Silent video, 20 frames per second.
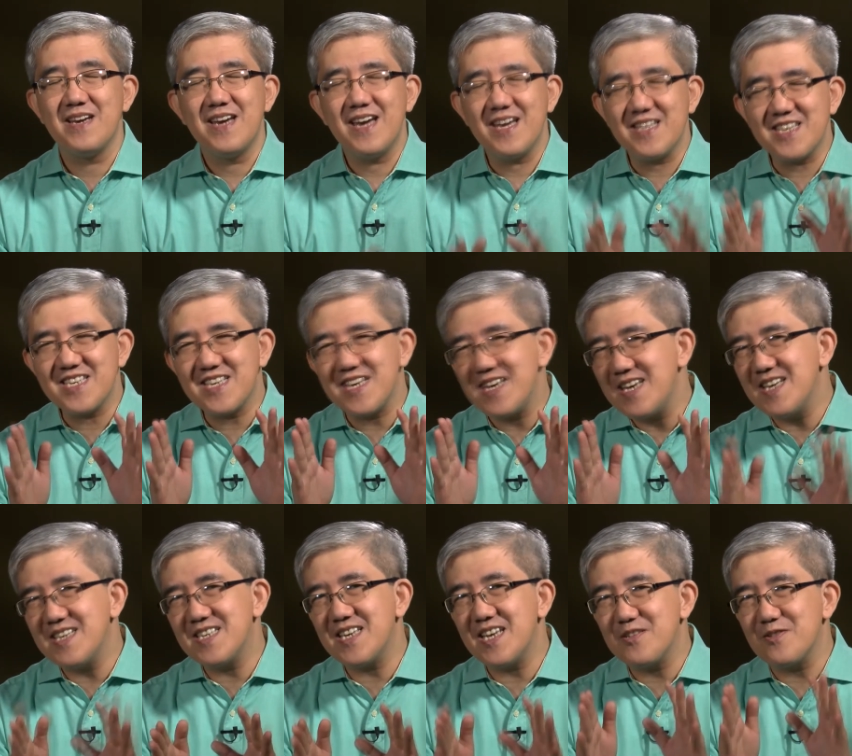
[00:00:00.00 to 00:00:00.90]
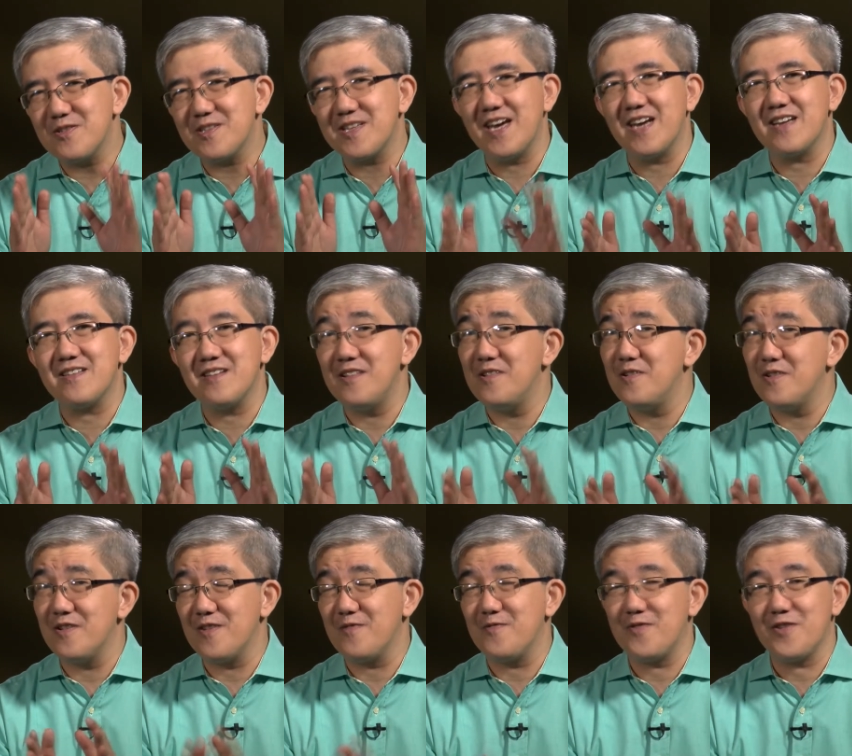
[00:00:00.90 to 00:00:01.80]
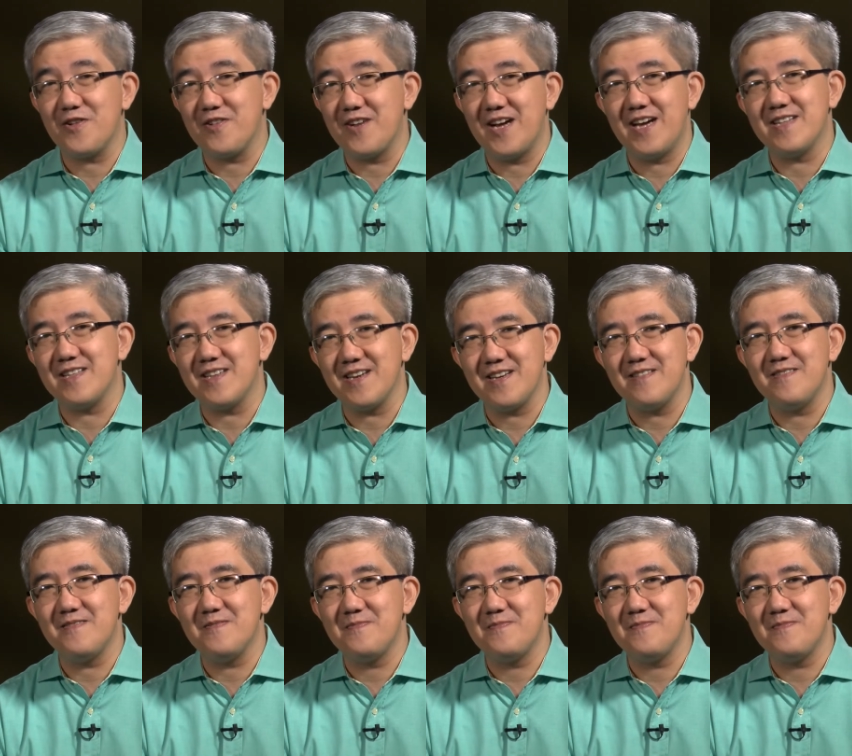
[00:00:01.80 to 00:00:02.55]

It is easy to take the Lord for granted.